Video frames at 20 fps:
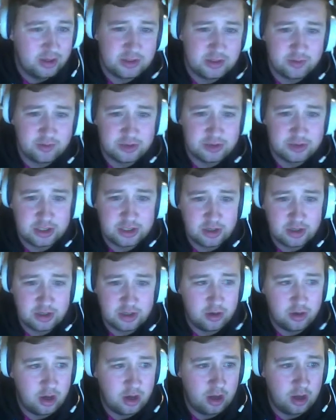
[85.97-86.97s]
It's obviously
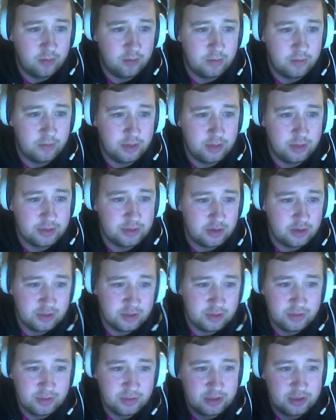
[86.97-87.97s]
got MSI's
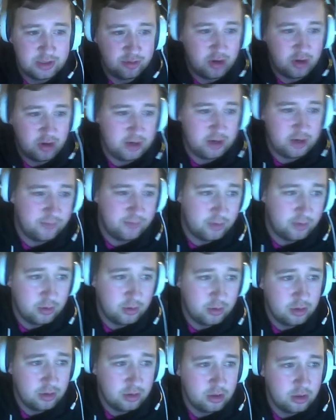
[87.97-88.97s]
military grade
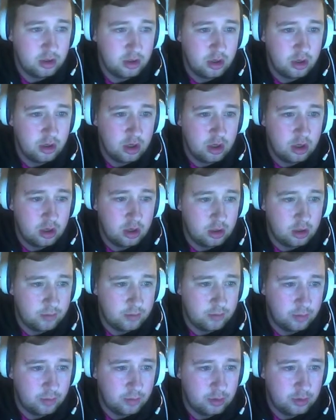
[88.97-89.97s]
4
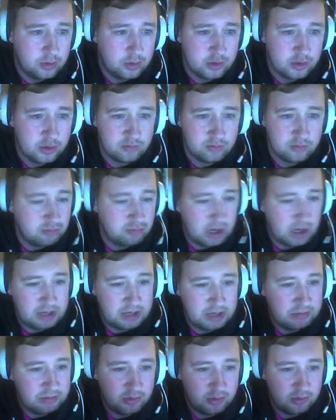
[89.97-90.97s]
boards,
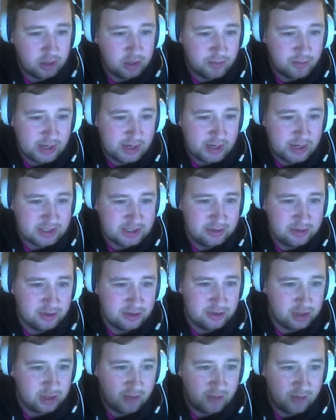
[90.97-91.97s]
and all the capacitors and
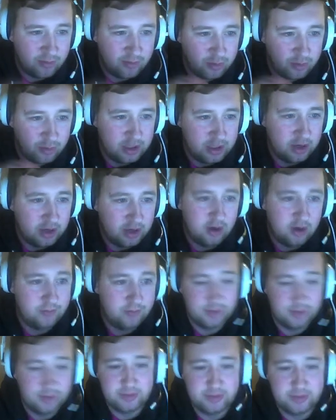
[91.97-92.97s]
stuff are really high.
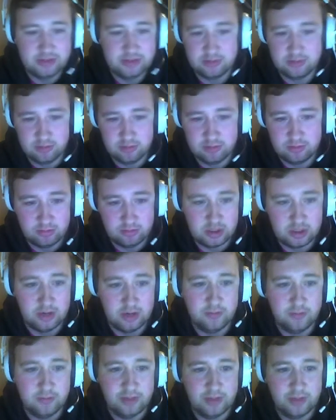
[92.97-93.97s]
That means, yeah,
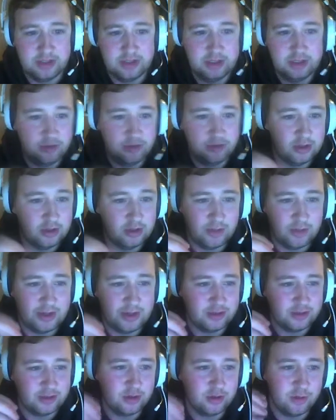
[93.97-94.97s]
basically all your
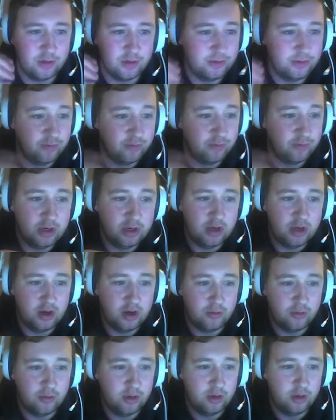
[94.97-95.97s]
capacitors are going to be really high
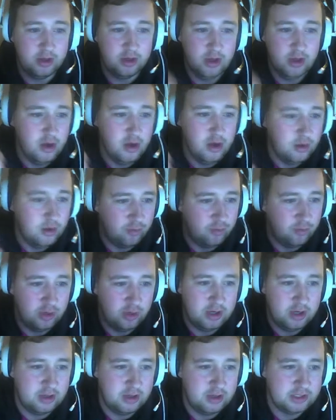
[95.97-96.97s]
quality,
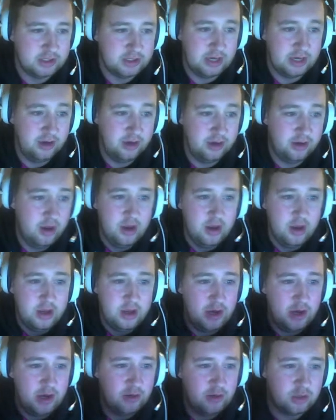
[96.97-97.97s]
really high standard.
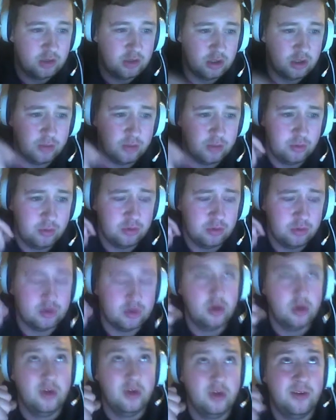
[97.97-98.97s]
It also supports
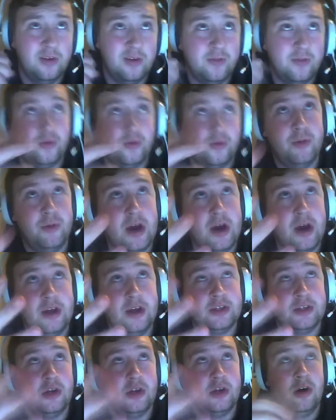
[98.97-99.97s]
3-way
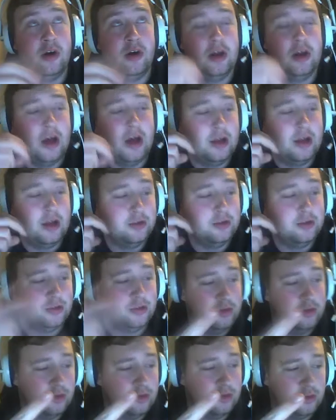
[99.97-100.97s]
SLI and
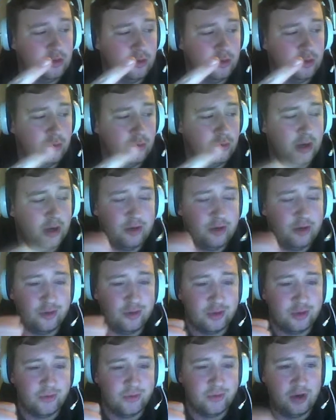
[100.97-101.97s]
2-way
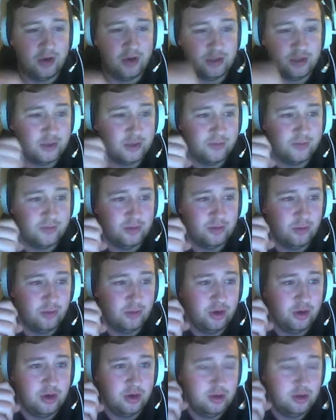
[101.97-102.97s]
crossfire. So if you
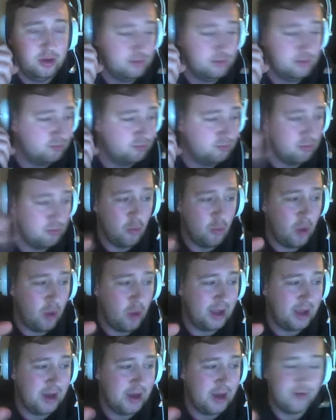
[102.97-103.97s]
want to
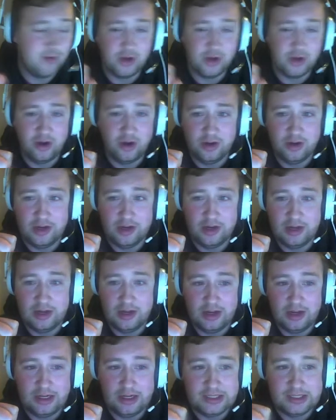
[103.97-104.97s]
whack another card in at a
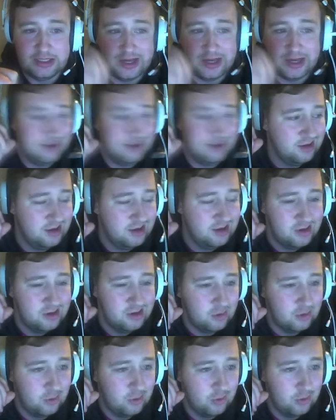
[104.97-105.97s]
later date,
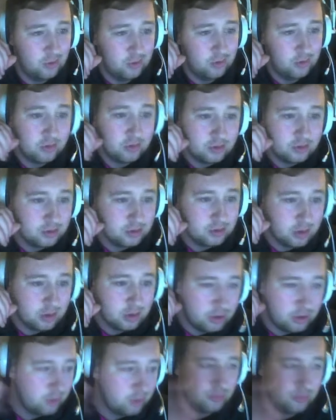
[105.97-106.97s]
or
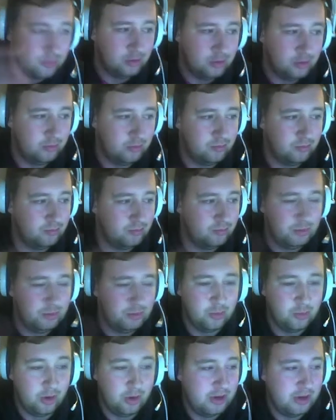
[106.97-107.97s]
you
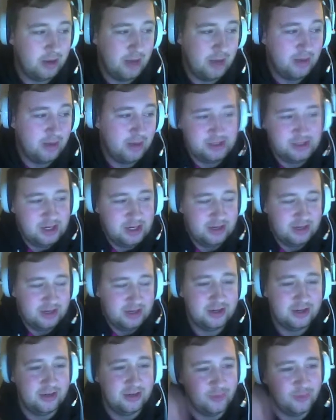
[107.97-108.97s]
want to, yeah,
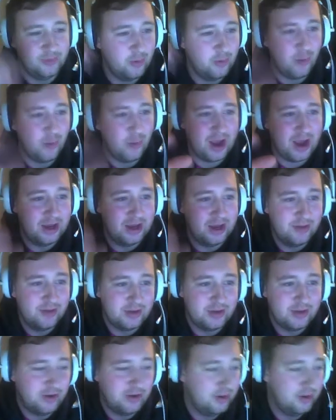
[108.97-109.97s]
basically if you want to whack another
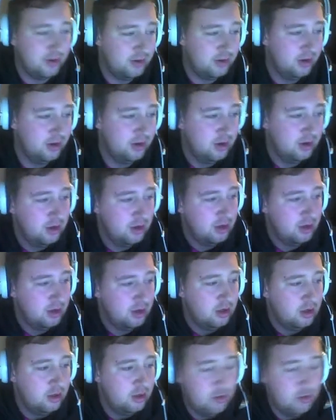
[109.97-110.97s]
card in,
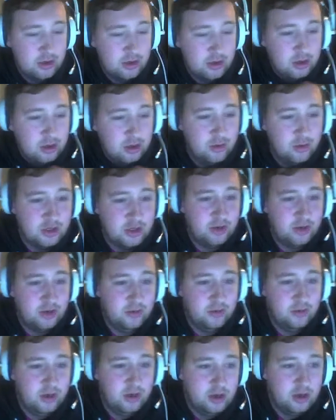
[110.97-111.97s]
you can do so.
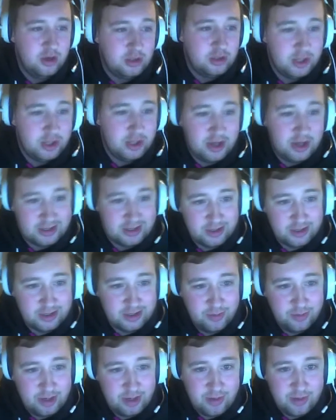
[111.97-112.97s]
So yeah, that's going to
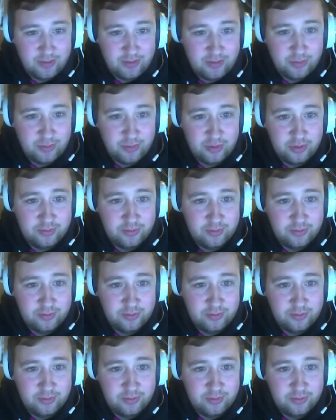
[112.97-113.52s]
be the motherboard.